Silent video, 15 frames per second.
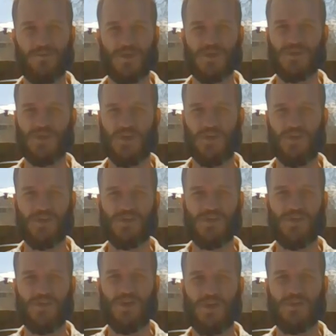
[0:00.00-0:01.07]
fresh air,
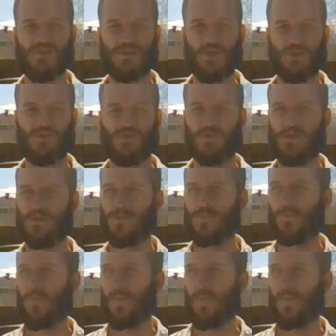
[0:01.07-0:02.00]
sunlight is huge for you.